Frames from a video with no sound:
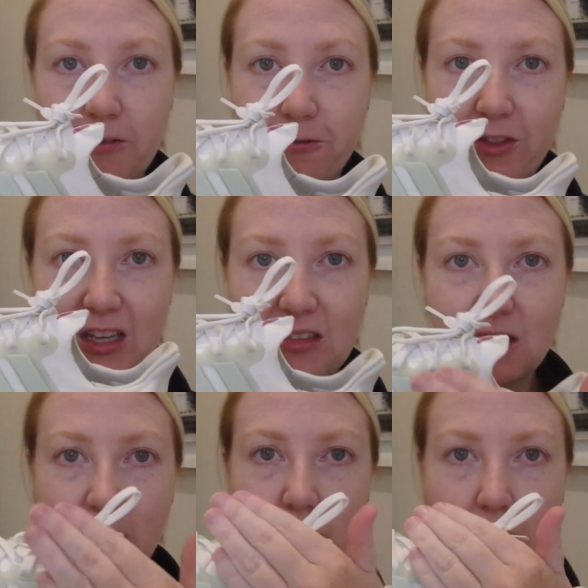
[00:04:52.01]
if
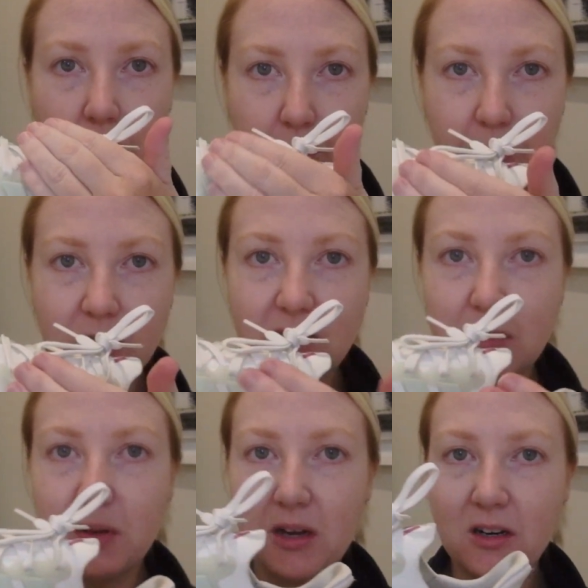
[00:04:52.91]
this glows,
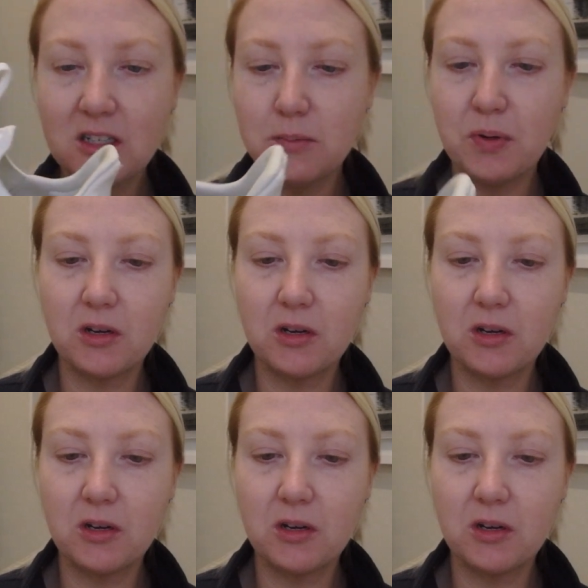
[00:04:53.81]
to be honest,